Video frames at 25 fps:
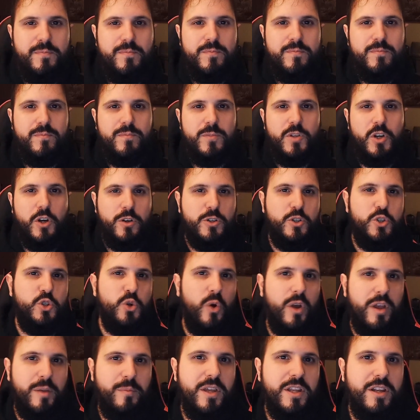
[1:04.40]
your
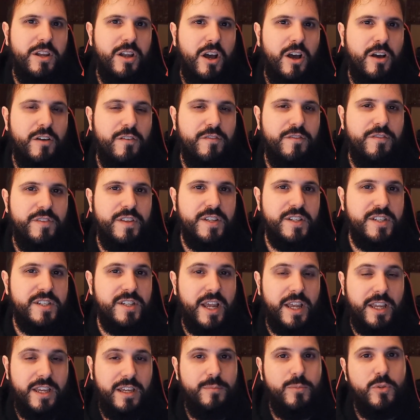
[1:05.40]
enjoyment of the
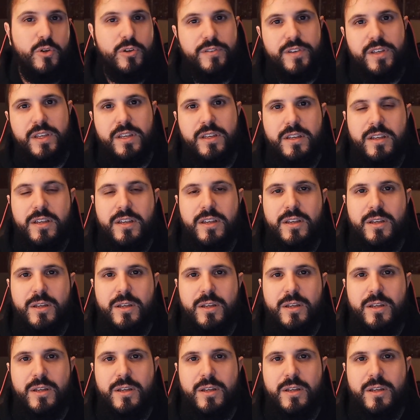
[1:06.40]
second movie